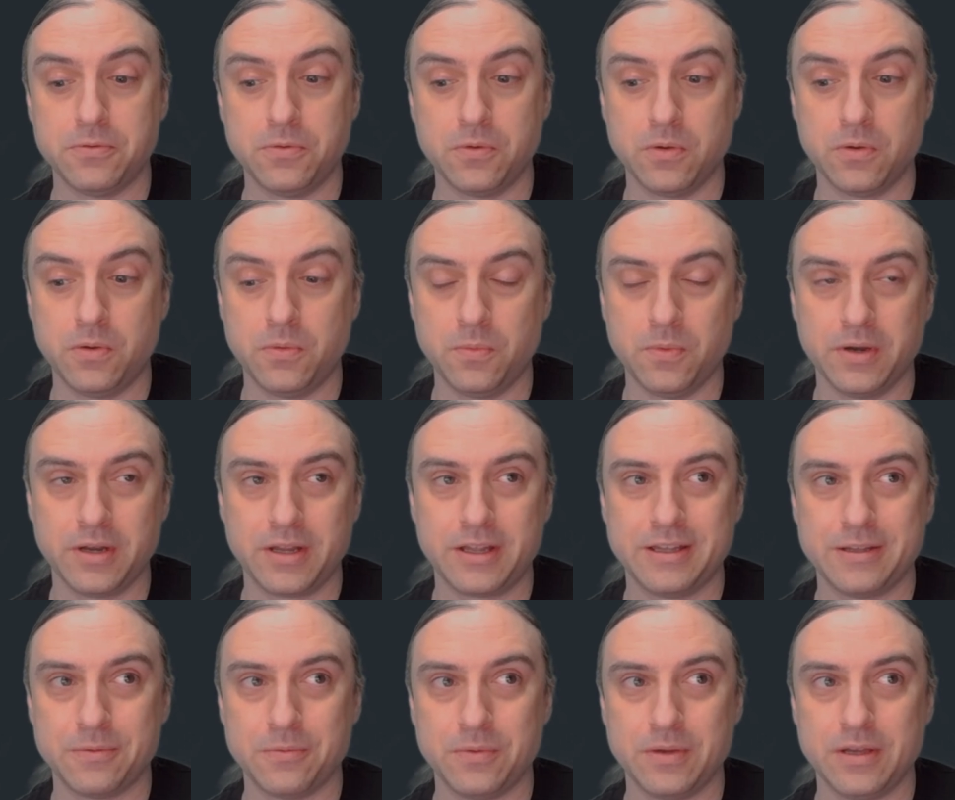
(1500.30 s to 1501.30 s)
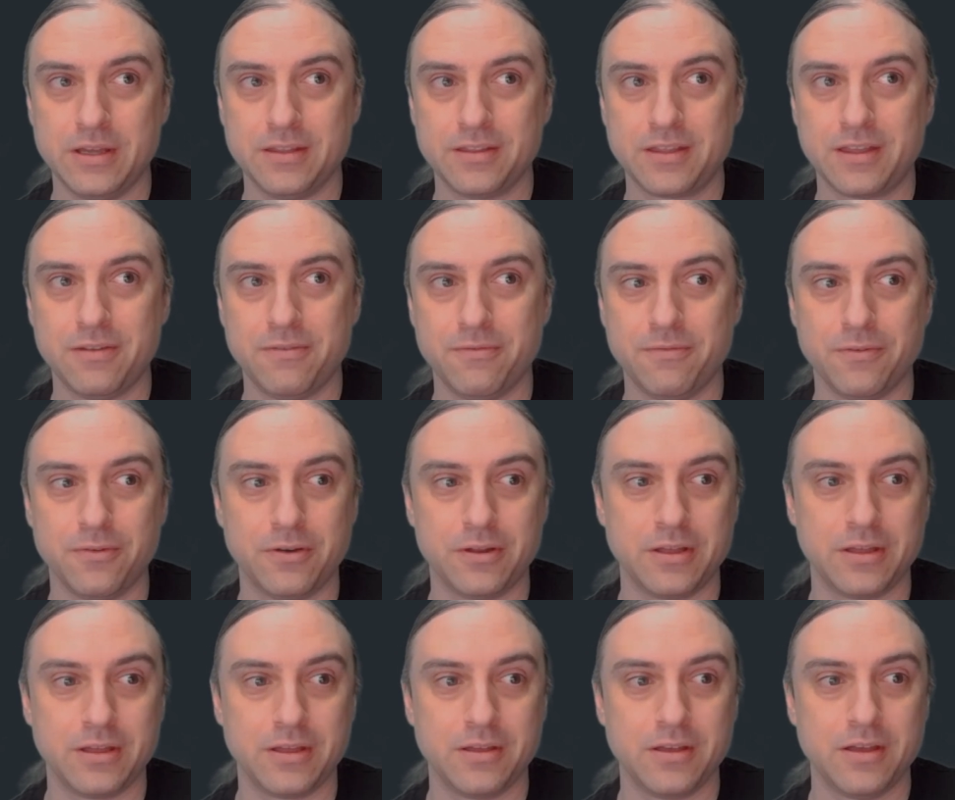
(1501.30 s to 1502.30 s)
who are working with
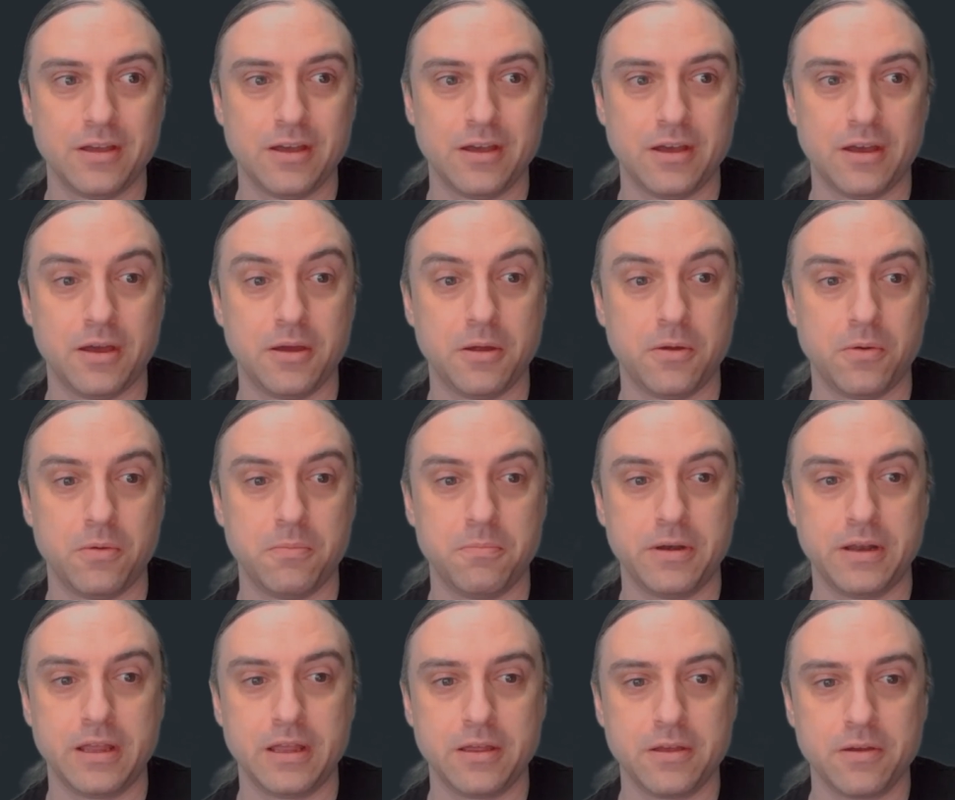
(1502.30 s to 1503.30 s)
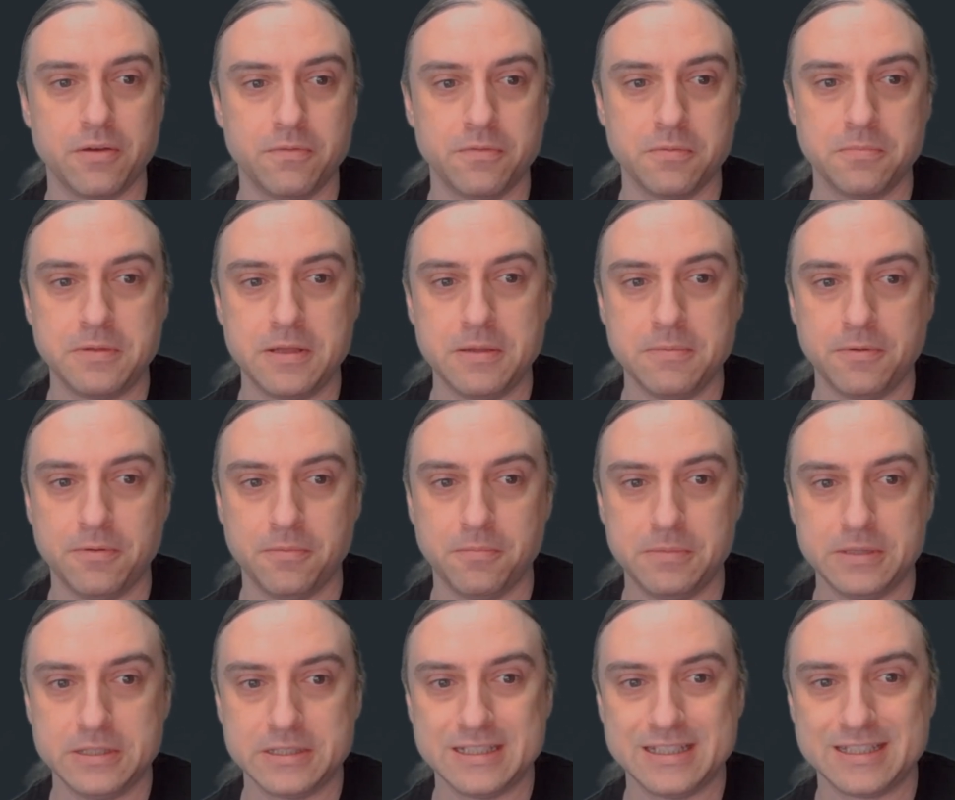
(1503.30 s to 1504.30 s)
converting or bringing over people
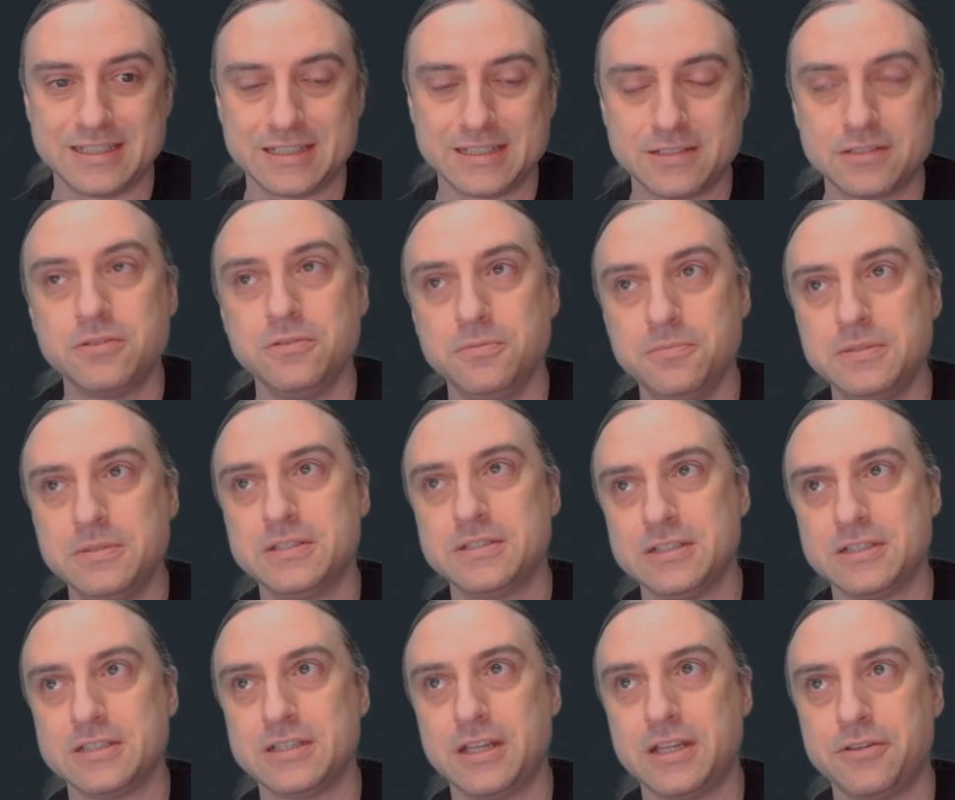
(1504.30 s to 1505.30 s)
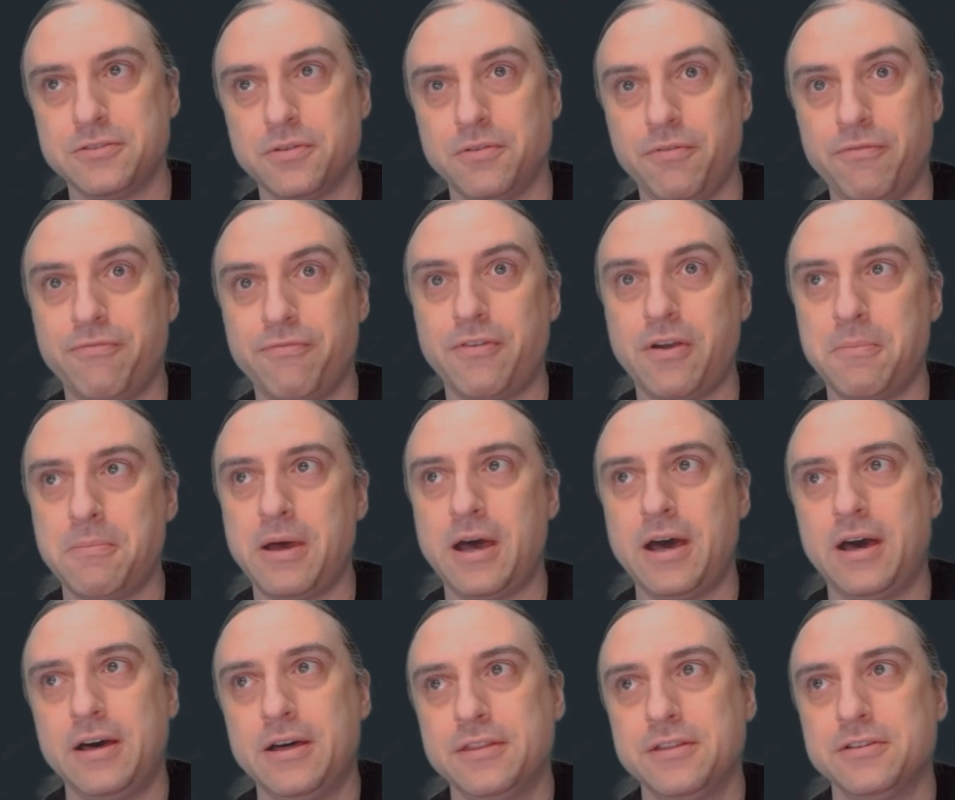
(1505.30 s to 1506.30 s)
to Business Central from
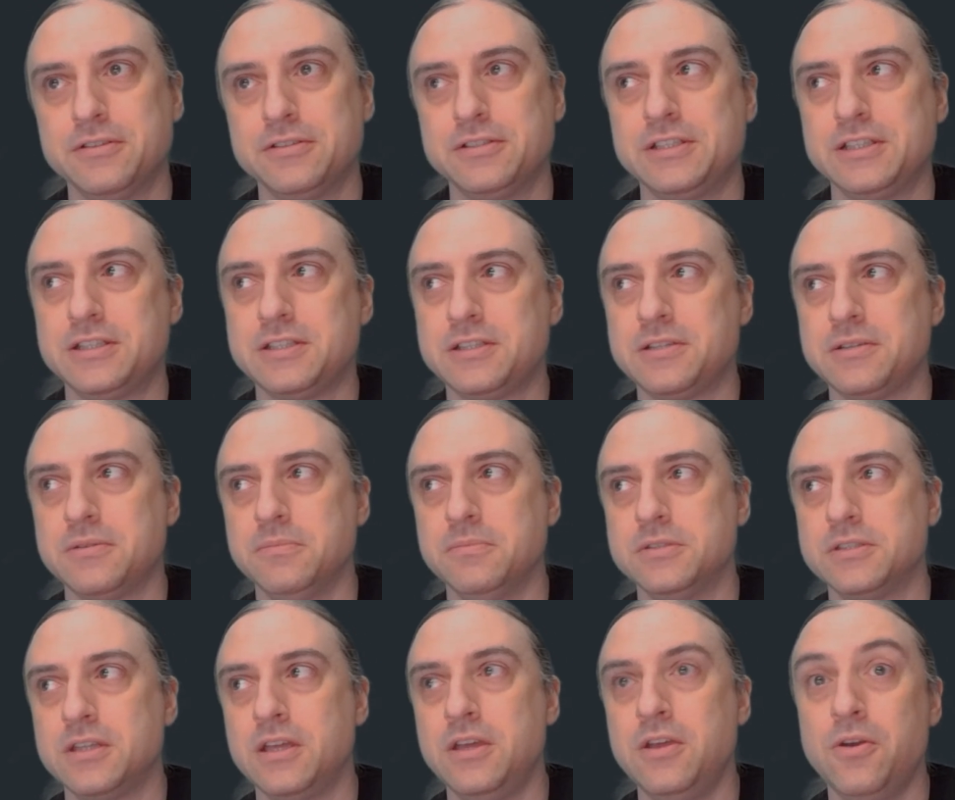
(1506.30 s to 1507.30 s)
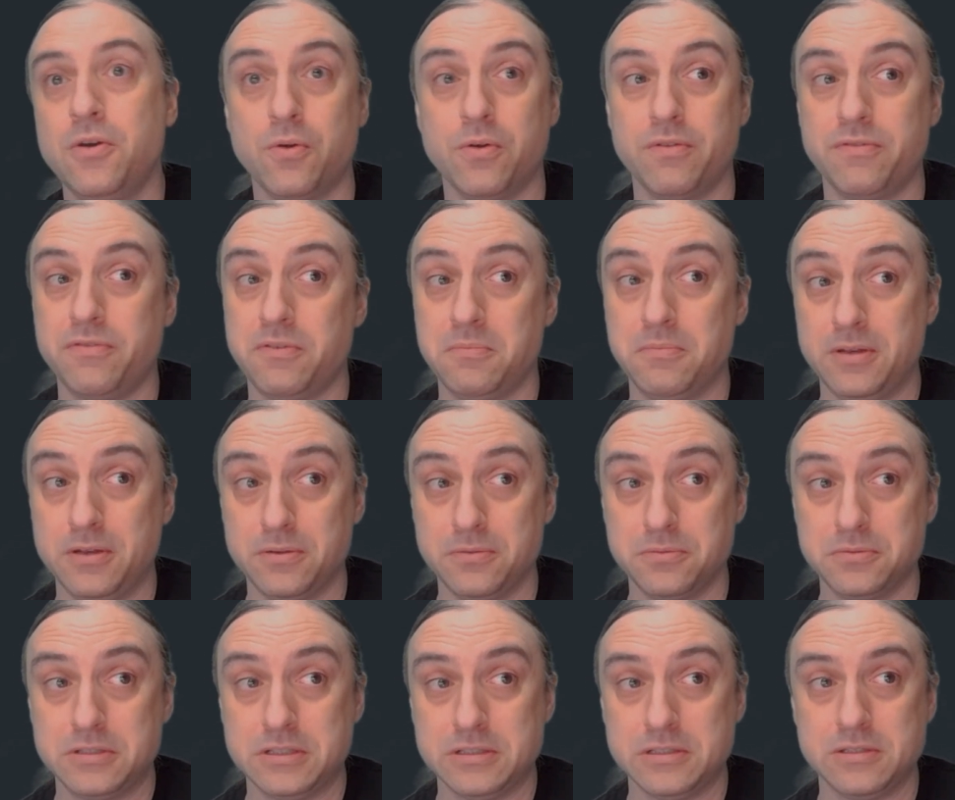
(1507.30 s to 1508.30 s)
other systems or from no
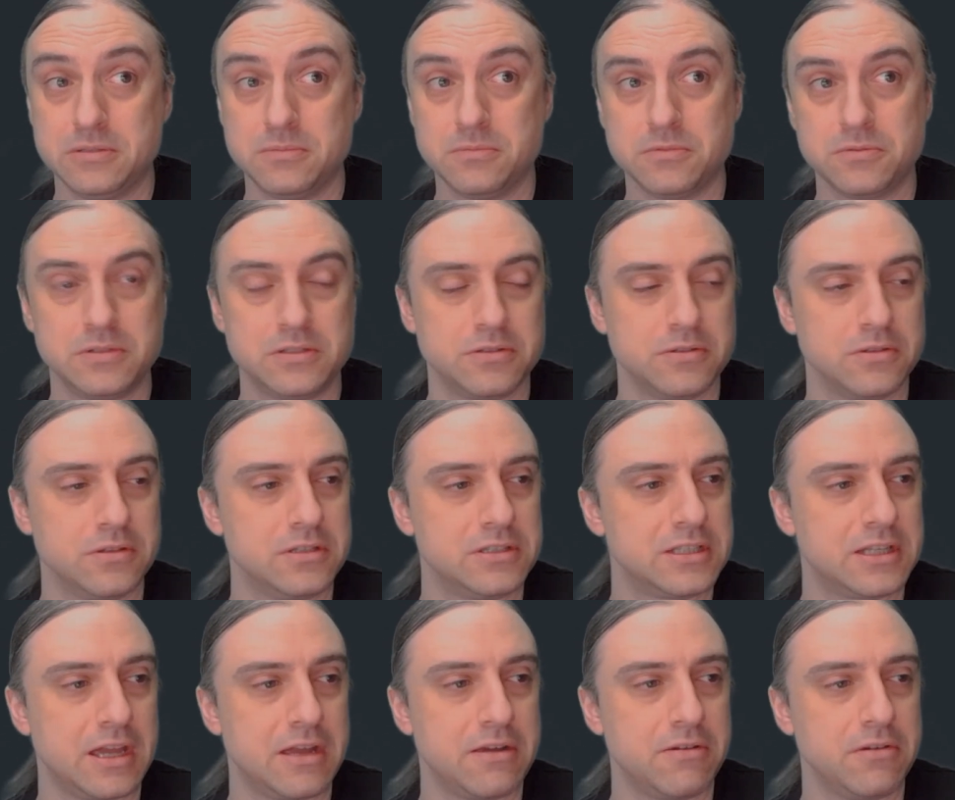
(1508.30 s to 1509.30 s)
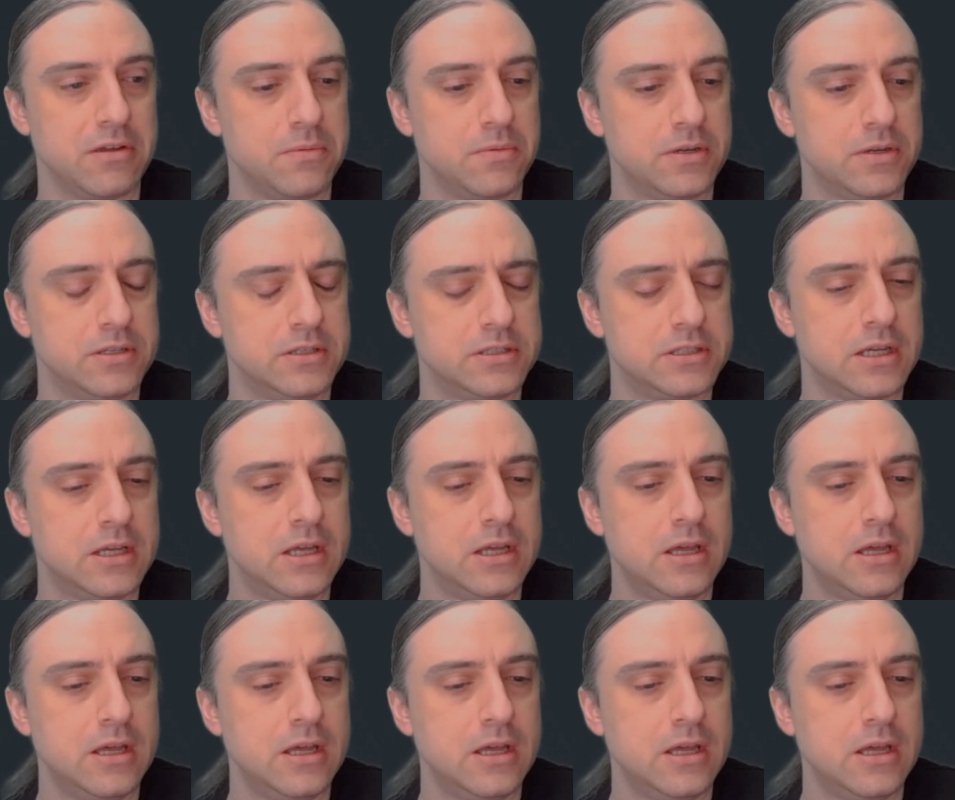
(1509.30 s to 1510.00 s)
systems, which are the scary ones.